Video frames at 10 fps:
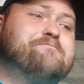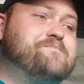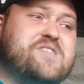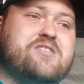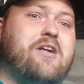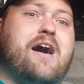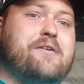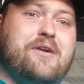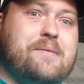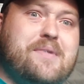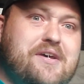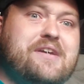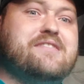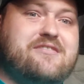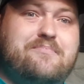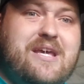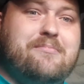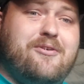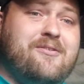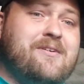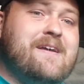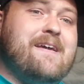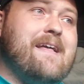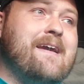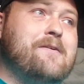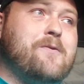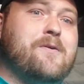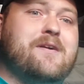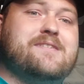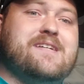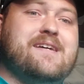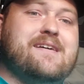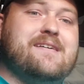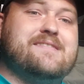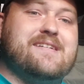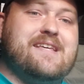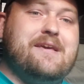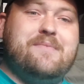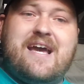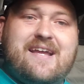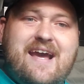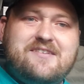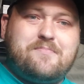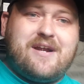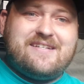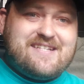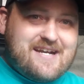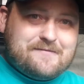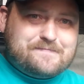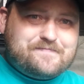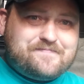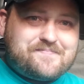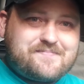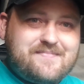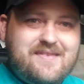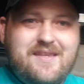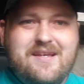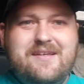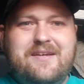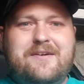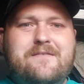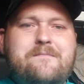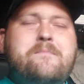slaughtering millions of people in order to keep that gas price down. You know,